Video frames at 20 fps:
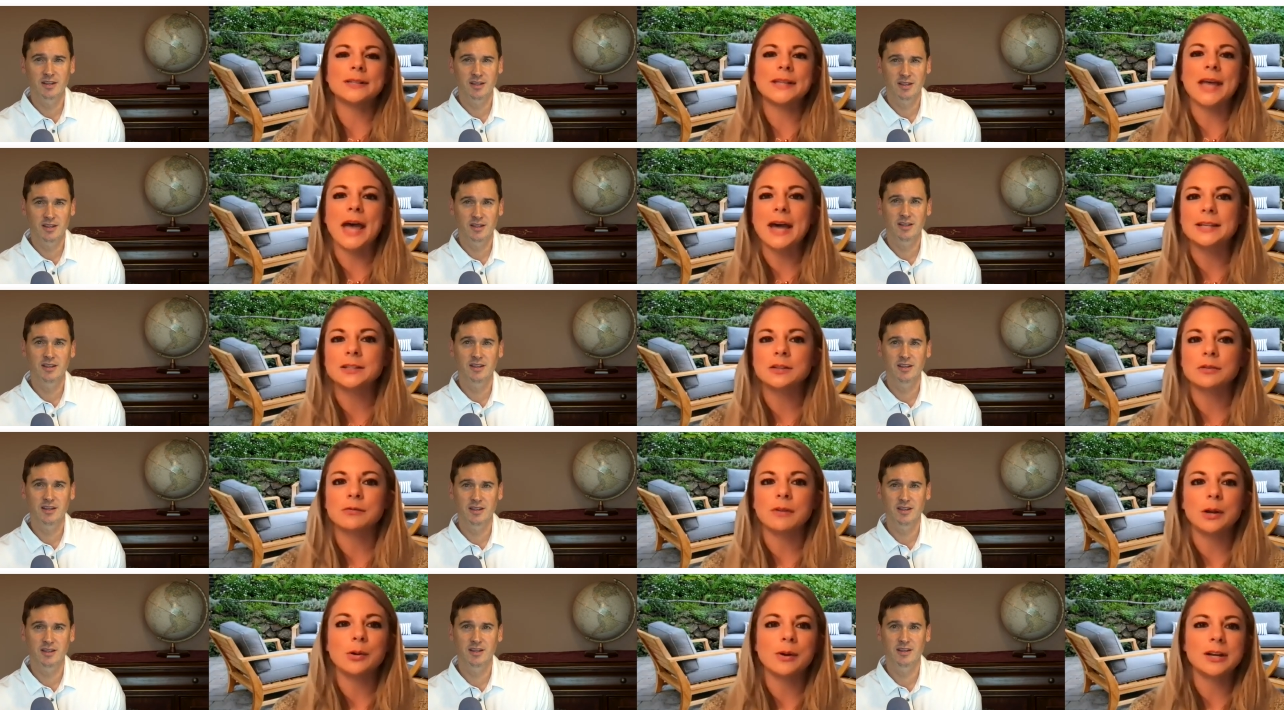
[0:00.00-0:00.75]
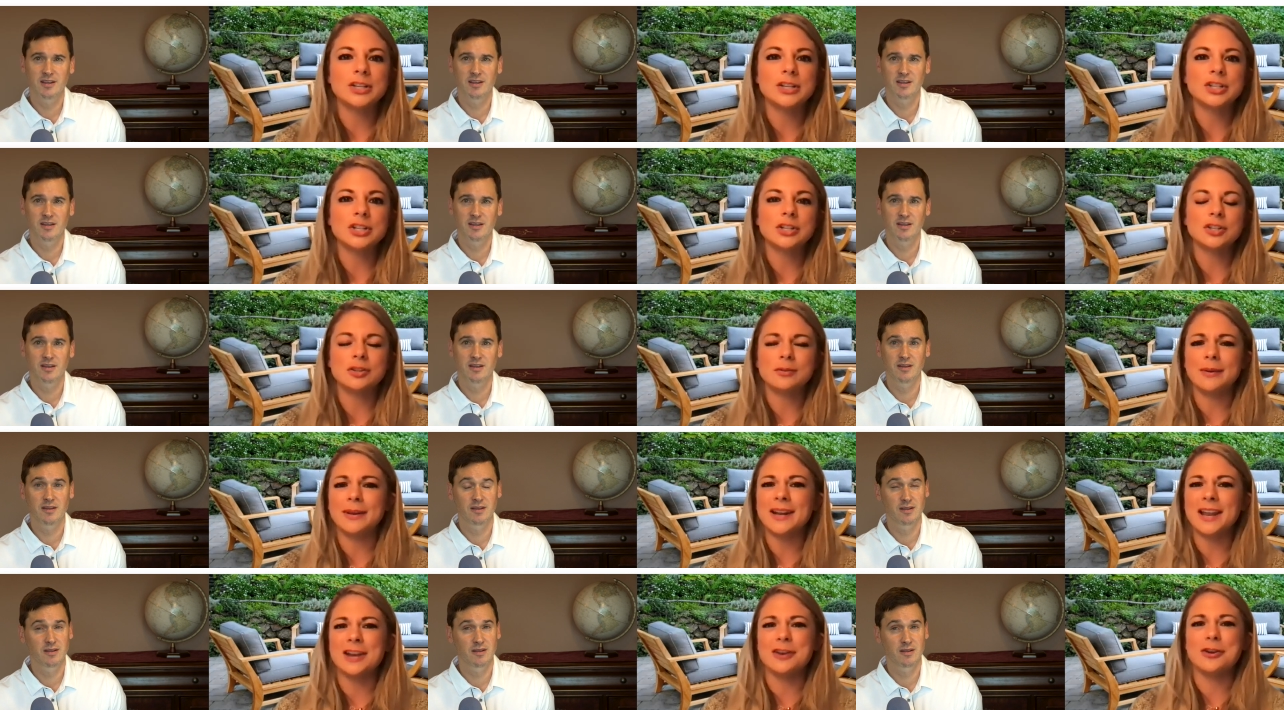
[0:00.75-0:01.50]
Speaker 1: Ask the right questions. You may
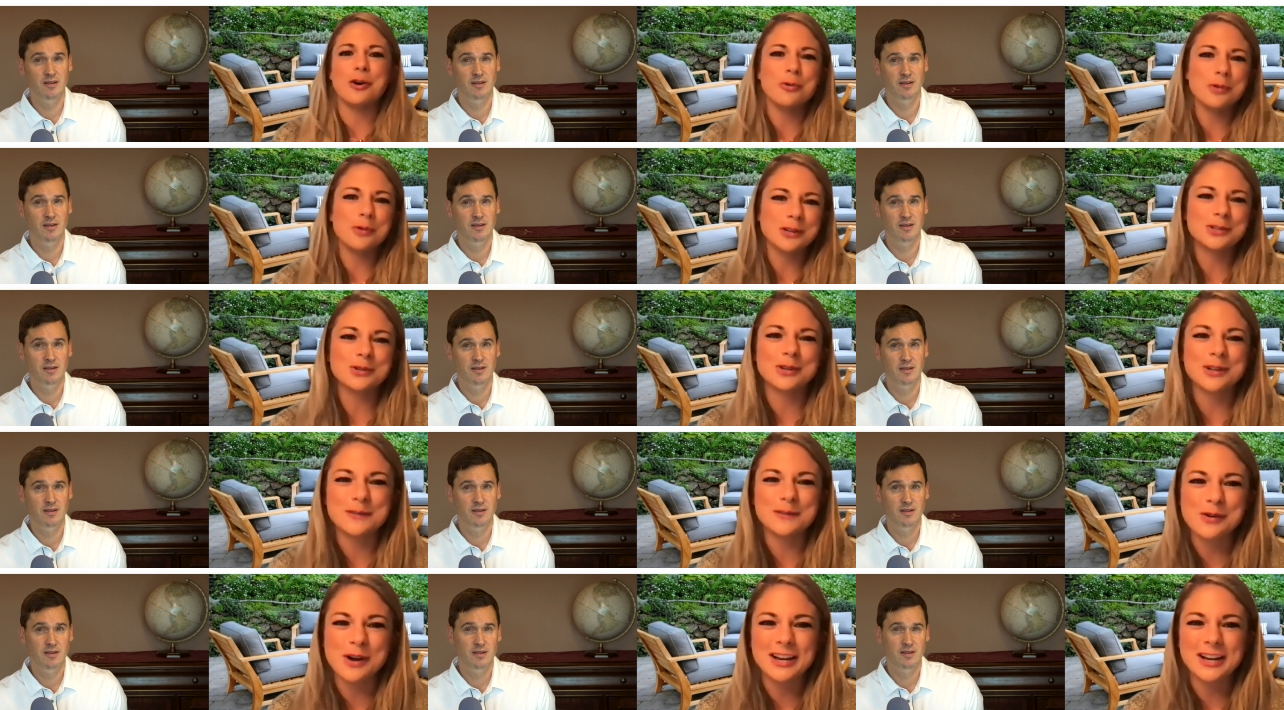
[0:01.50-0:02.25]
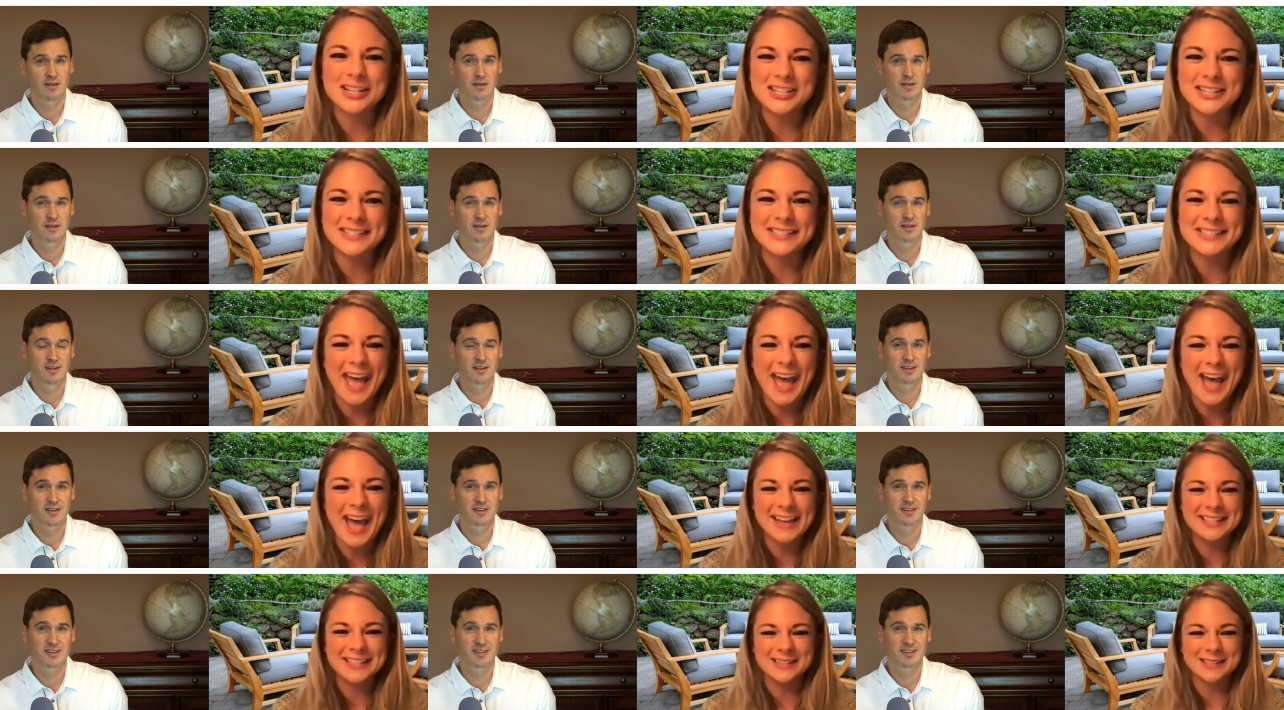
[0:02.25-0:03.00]
not know what sort of questions to
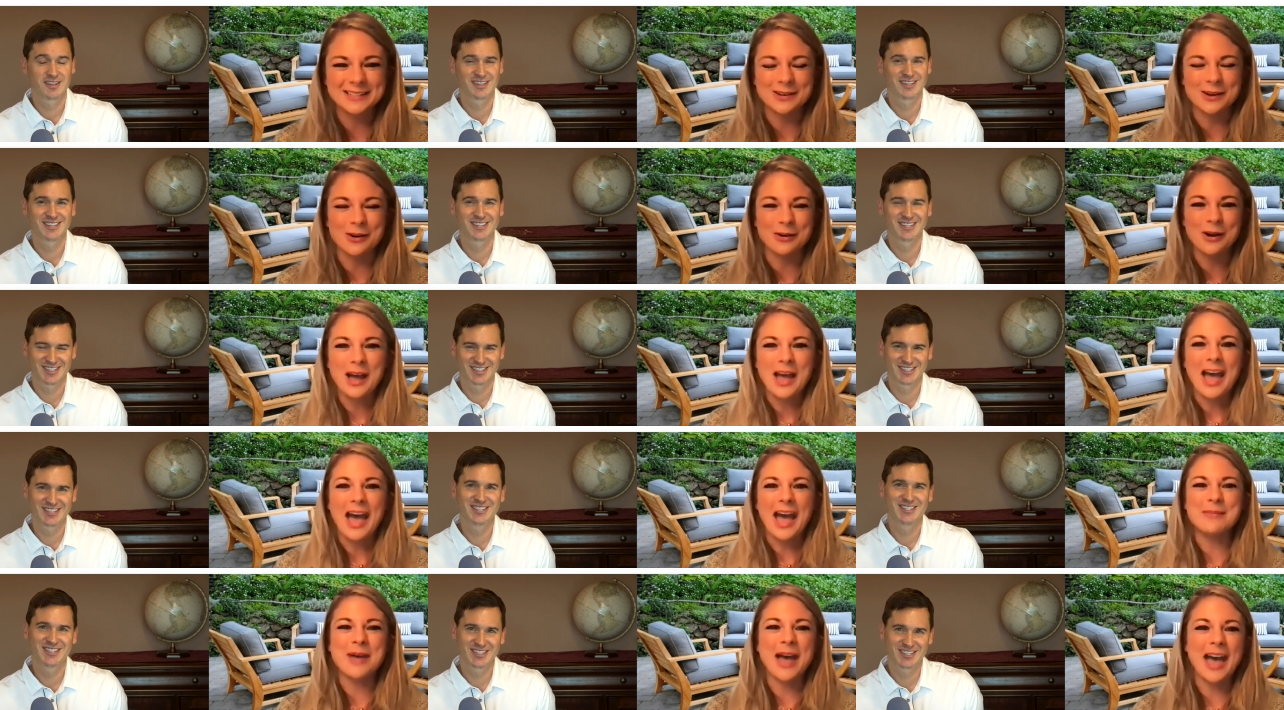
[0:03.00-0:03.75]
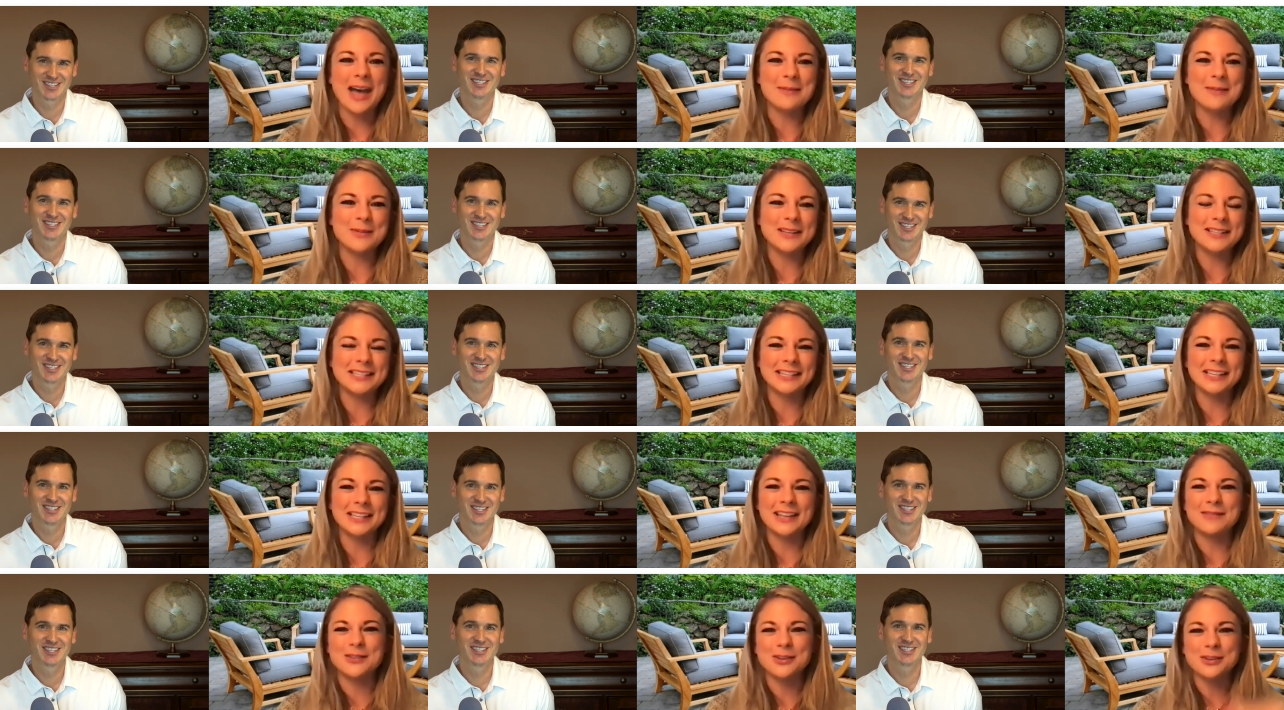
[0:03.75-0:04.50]
ask, so I'm happy to
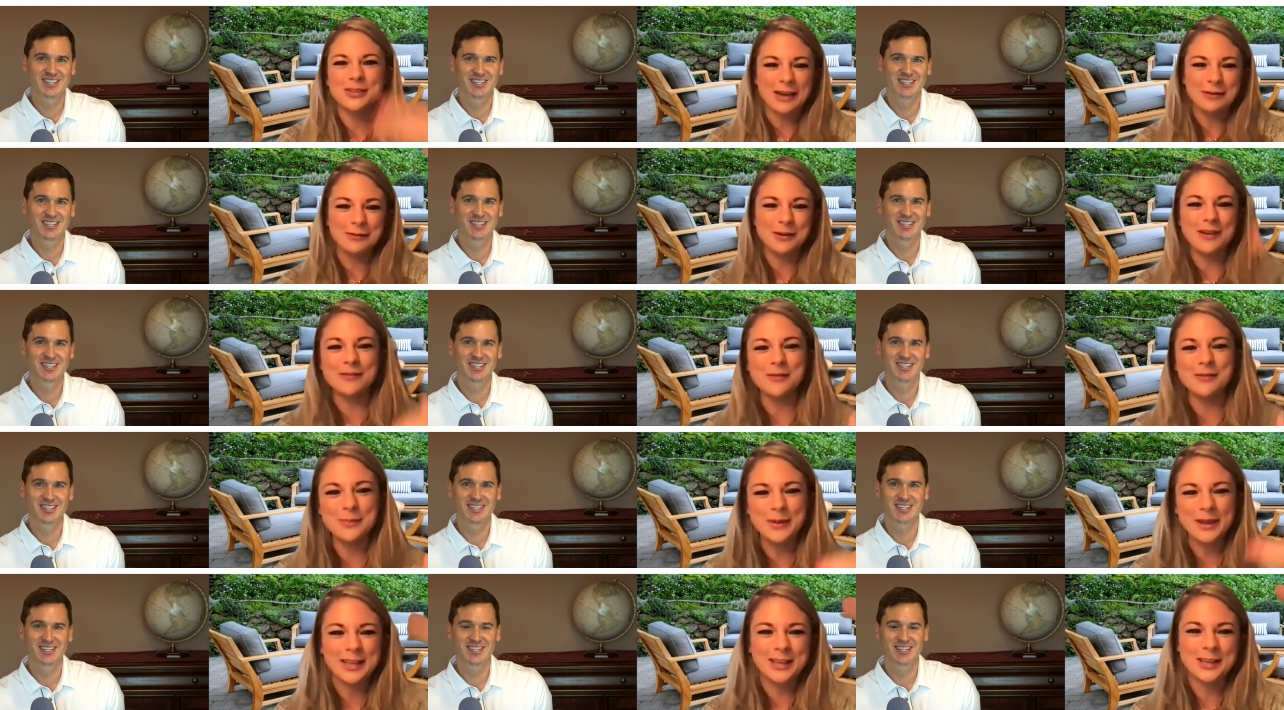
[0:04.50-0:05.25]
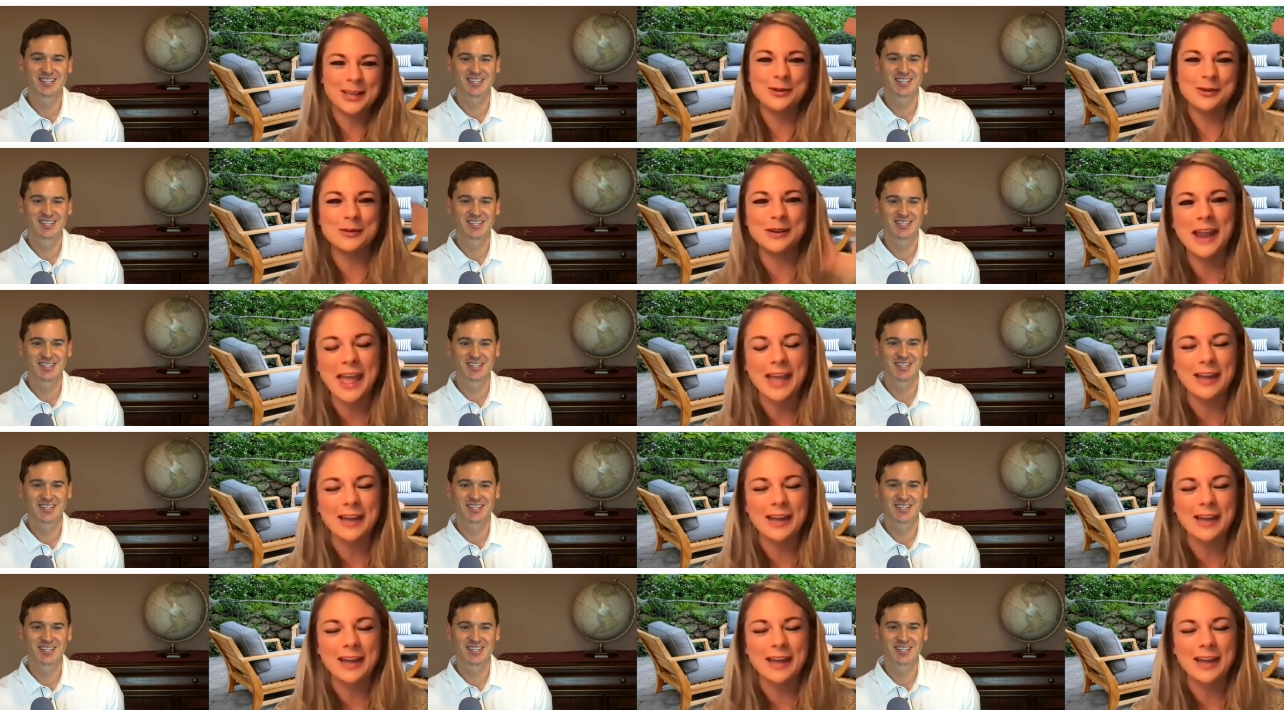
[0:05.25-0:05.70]
give you that. We have a big Q&A